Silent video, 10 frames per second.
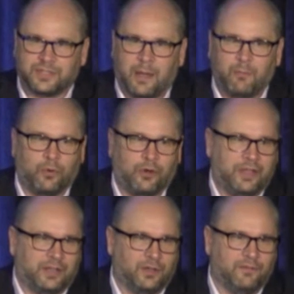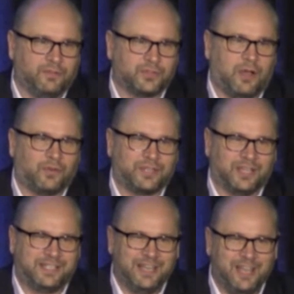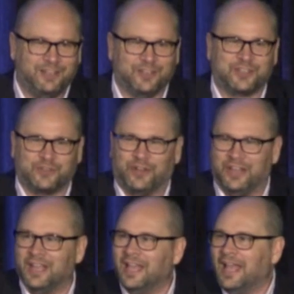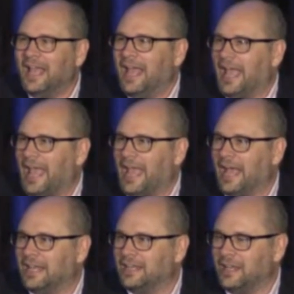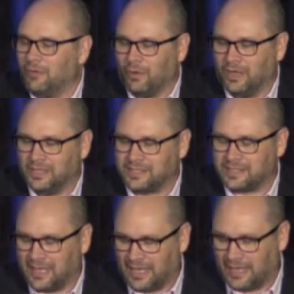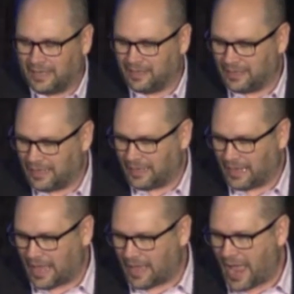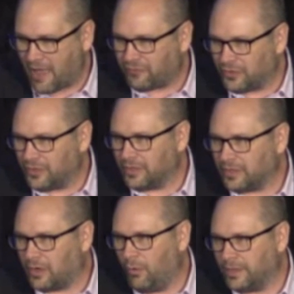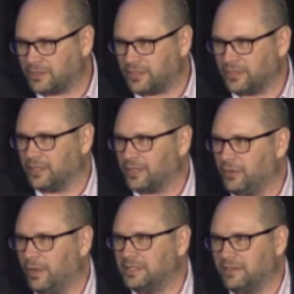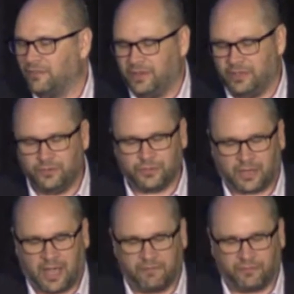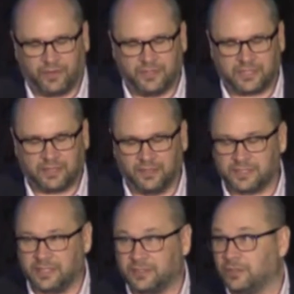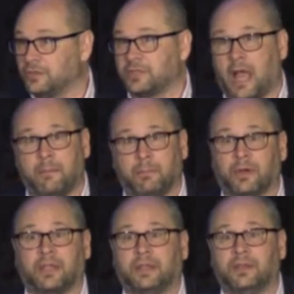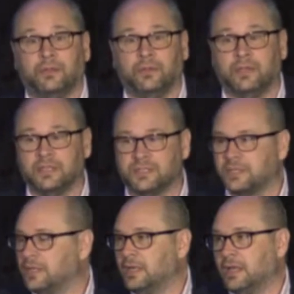stop worrying and love the software testing industry. And it was after going to the QA Symphony user conference and listening to Scott Birkin, who is